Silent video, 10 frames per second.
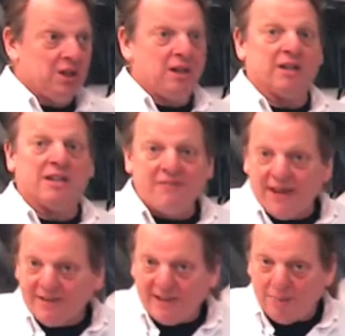alleviate
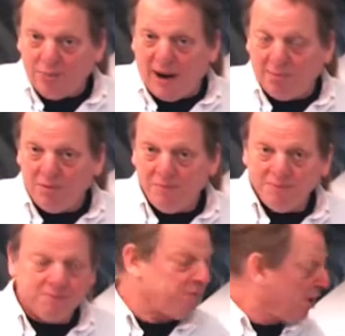that problem.
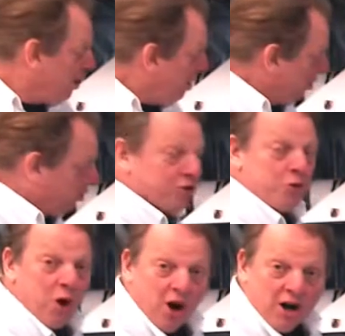You
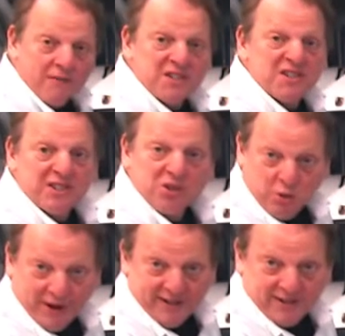harvest it
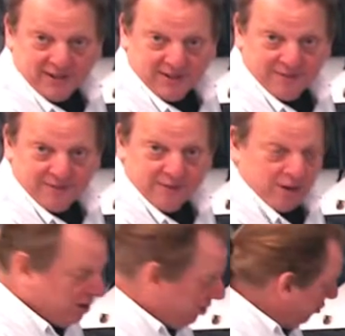twice.
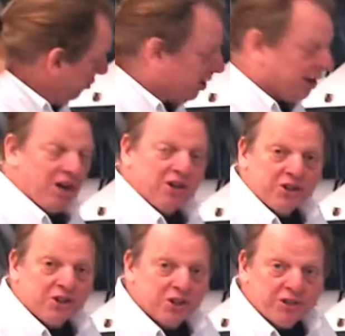You cut all your
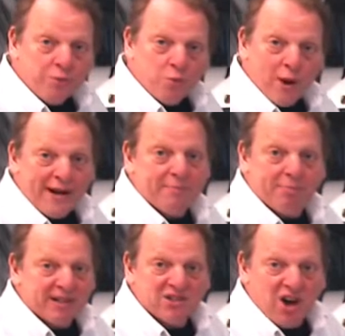good, ready
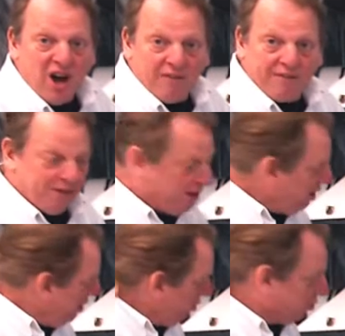buds off,
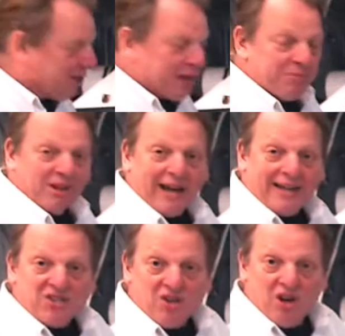you keep the lights
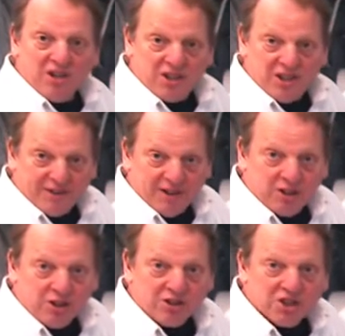on, give it a
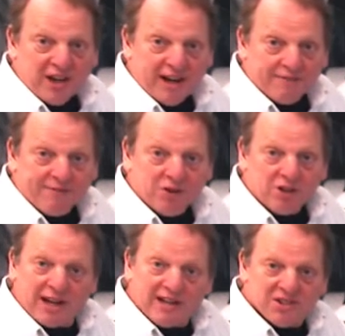little shot of
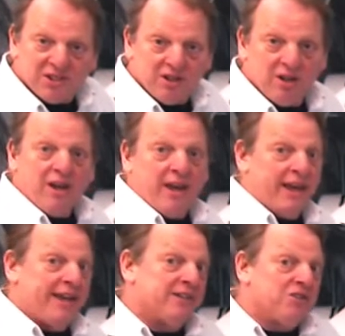fertilizer, and
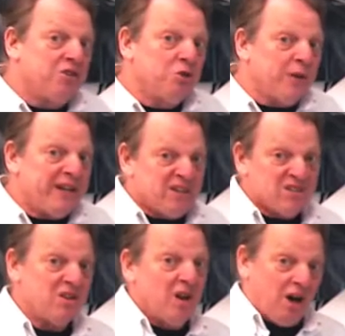in 2
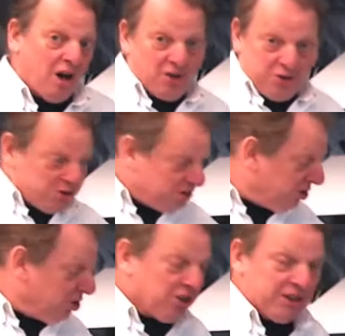weeks, all those
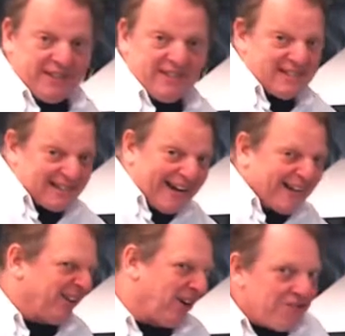little inside
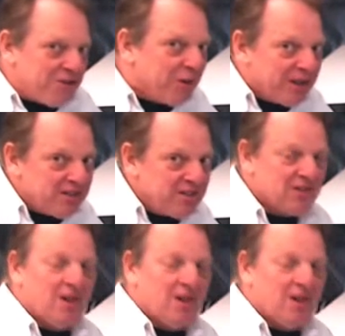larvae buds,